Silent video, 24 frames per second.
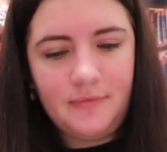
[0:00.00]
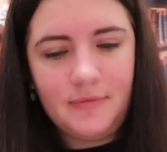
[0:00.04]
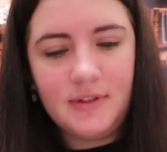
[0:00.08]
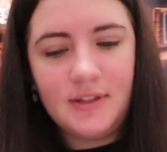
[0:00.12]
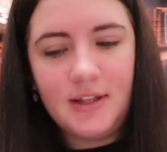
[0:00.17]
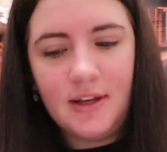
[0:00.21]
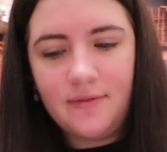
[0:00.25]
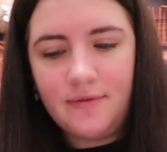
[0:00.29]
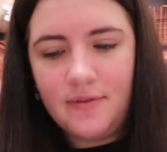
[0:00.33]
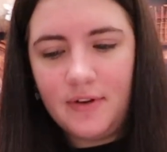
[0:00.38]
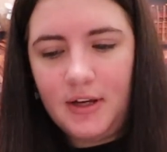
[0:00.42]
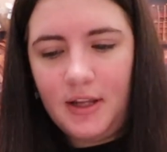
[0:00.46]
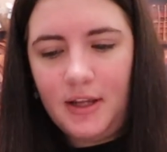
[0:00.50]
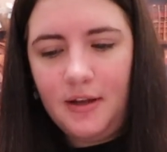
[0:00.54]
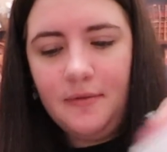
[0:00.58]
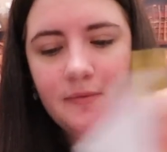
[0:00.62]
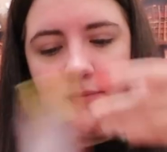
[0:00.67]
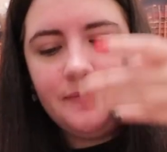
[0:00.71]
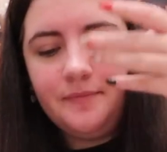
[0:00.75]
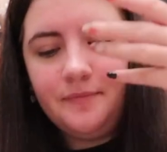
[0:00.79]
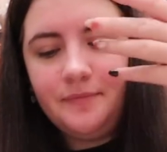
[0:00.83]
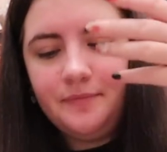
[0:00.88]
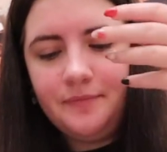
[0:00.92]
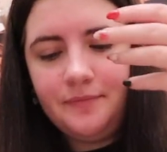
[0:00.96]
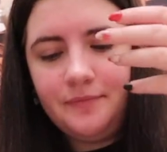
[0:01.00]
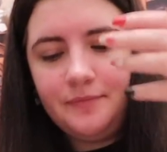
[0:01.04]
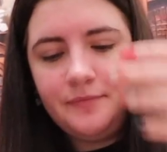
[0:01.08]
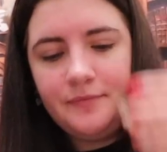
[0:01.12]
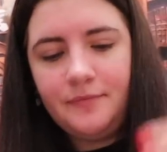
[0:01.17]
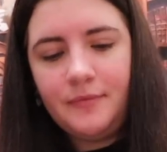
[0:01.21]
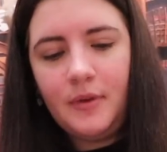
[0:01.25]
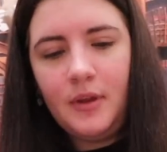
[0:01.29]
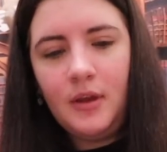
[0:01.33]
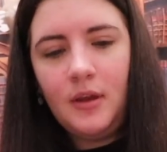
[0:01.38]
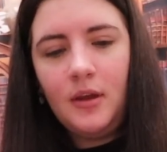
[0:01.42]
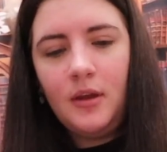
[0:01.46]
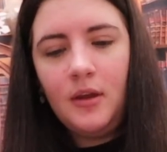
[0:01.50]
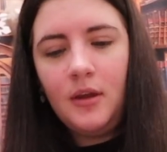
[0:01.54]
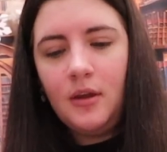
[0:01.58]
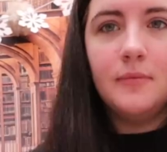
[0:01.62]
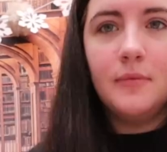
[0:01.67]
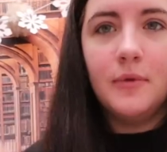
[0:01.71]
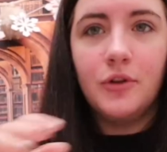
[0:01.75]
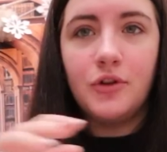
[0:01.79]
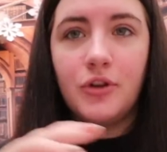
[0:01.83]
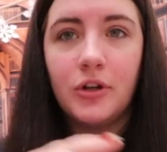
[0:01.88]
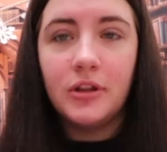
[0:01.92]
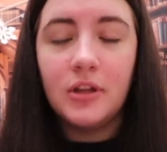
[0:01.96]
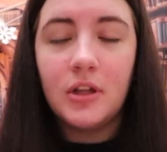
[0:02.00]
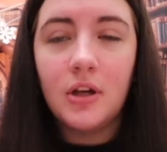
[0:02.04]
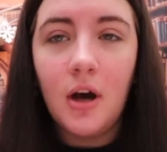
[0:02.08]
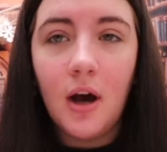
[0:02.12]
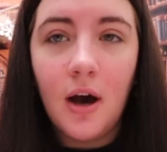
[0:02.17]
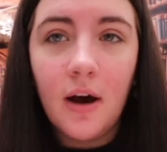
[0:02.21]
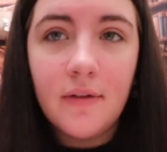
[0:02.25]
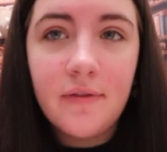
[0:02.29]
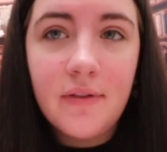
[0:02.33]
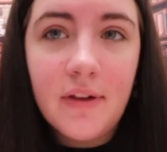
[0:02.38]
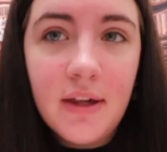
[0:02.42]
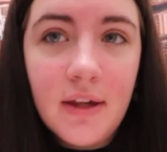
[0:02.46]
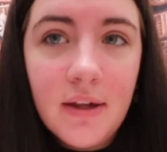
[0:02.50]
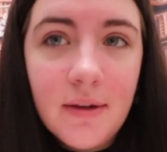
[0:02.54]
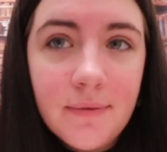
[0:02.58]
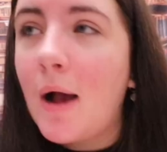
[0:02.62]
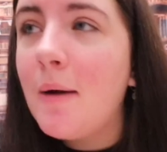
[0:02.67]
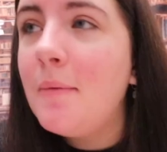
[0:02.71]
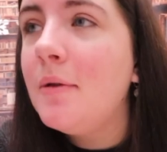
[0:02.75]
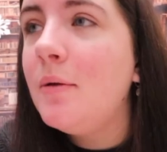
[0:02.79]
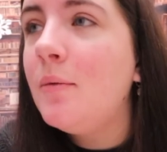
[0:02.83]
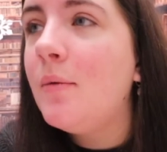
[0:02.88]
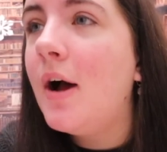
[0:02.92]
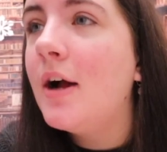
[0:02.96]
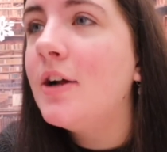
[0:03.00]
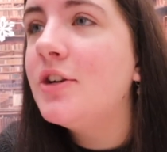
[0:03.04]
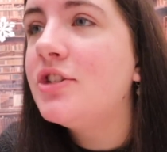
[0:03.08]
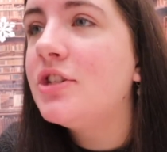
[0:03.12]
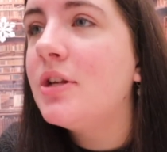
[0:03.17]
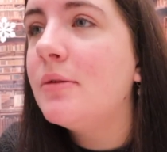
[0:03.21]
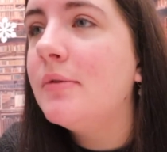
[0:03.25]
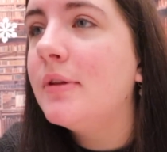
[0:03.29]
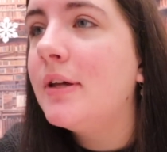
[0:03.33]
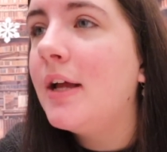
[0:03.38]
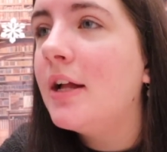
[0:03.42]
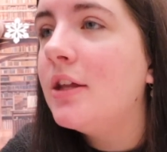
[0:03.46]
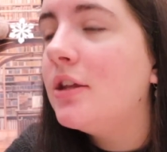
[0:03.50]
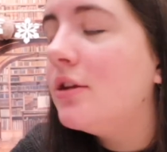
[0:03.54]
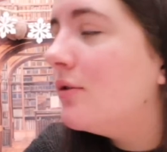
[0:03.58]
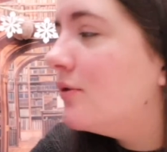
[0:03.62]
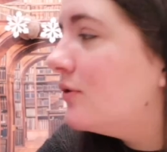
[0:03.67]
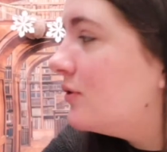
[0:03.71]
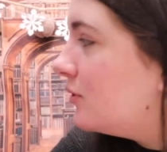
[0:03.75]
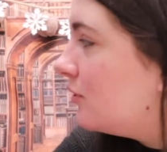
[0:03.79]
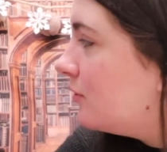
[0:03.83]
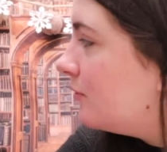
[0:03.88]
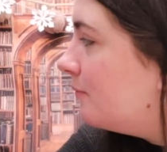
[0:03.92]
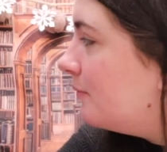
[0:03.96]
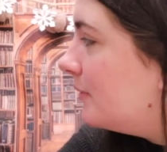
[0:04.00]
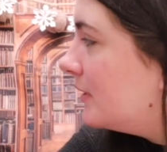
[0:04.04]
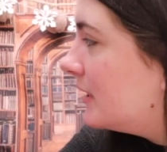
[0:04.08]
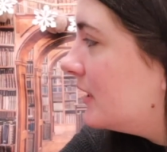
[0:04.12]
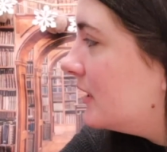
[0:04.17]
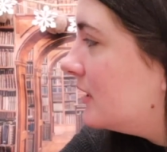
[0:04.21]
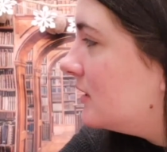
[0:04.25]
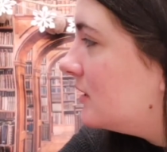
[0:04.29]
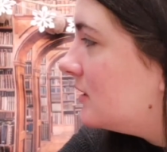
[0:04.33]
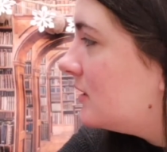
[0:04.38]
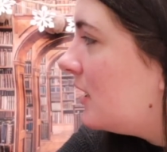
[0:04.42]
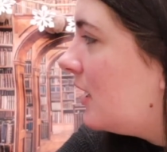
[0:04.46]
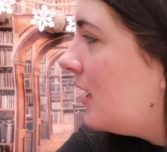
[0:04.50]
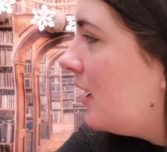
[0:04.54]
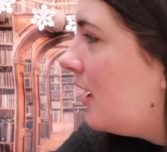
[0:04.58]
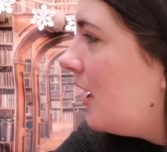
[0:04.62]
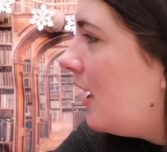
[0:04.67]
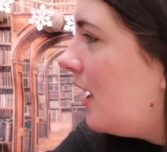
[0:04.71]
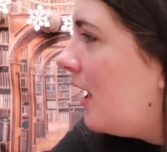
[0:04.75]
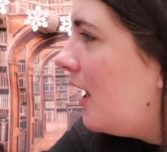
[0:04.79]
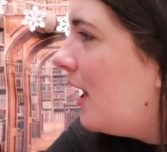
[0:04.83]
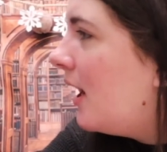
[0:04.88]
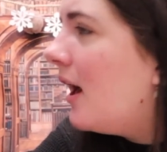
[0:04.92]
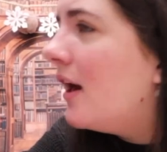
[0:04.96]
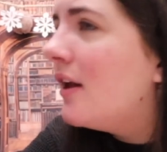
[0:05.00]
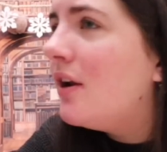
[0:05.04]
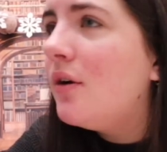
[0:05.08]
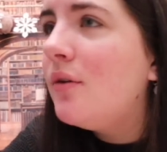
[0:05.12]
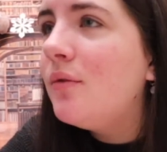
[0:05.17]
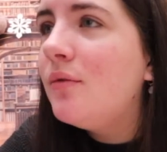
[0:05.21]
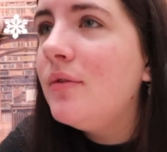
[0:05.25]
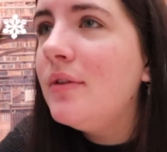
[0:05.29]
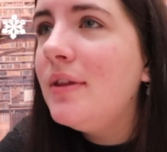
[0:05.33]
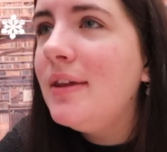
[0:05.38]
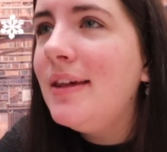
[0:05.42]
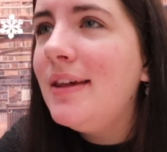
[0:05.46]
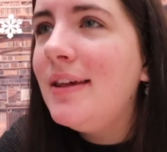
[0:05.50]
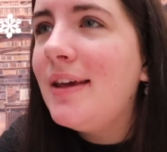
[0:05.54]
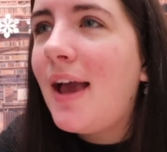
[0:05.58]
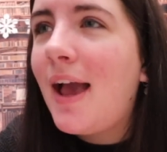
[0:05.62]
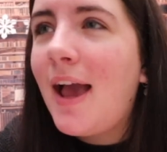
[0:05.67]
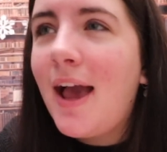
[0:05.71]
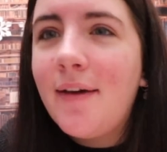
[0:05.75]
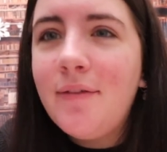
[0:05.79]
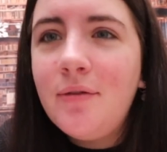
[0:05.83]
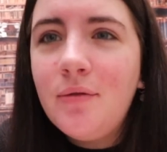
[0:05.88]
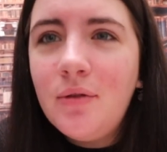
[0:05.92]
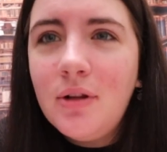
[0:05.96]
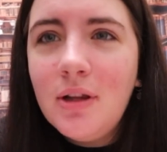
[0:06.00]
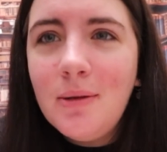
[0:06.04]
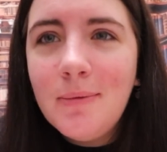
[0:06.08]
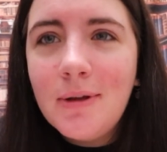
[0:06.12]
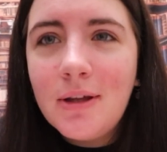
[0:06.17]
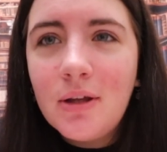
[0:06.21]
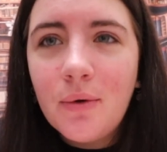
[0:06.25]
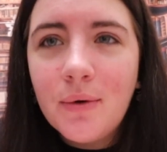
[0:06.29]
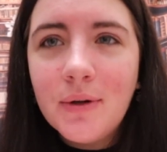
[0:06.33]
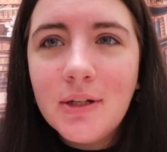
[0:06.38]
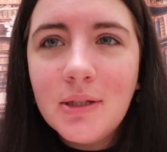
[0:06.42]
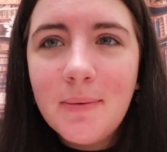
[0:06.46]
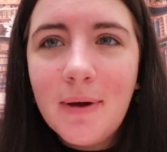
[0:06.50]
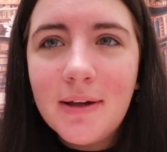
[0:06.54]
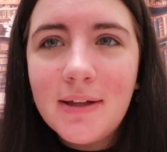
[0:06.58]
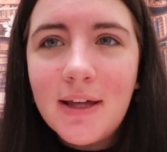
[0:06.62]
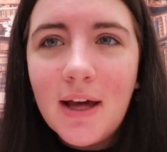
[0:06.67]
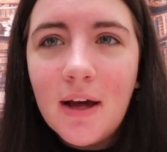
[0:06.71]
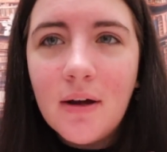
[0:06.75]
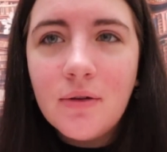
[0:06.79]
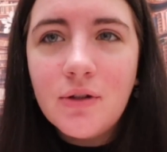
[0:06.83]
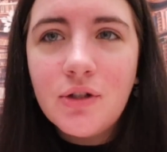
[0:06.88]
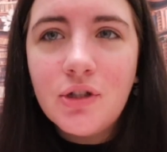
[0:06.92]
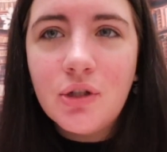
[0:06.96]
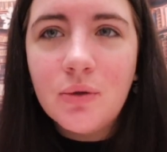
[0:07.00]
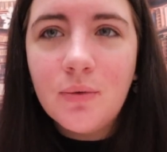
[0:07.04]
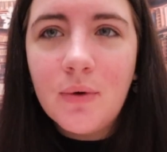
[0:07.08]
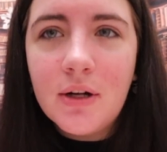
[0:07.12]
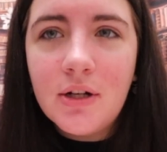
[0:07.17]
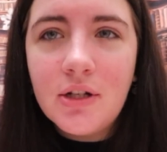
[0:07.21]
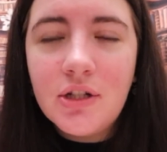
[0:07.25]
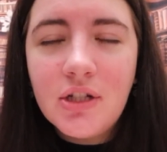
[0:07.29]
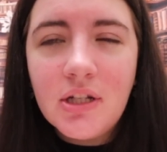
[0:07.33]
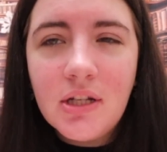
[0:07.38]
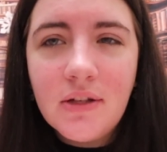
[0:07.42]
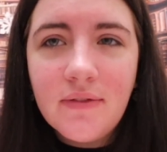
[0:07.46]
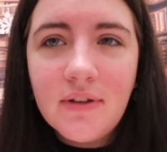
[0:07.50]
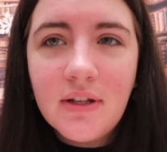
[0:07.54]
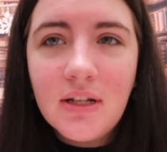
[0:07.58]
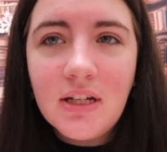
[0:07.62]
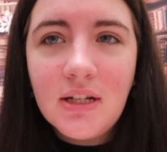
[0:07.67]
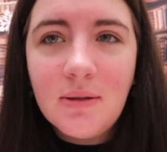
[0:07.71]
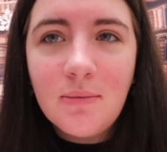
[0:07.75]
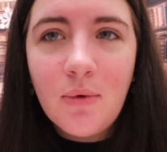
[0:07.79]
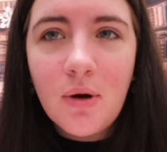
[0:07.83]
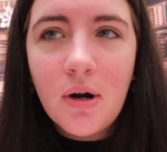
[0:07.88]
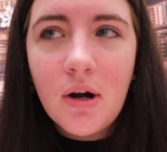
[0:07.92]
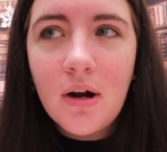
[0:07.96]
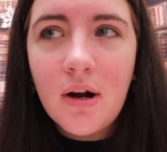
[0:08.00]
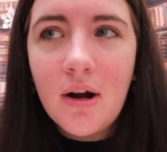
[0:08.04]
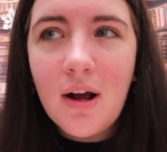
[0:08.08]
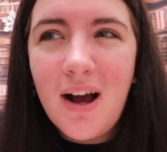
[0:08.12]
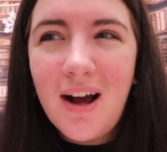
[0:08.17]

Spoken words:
Is that funny? I'm gonna drink the coffee. Probably watch something on YouTube because I haven't really been going to my couch to watch TV anymore.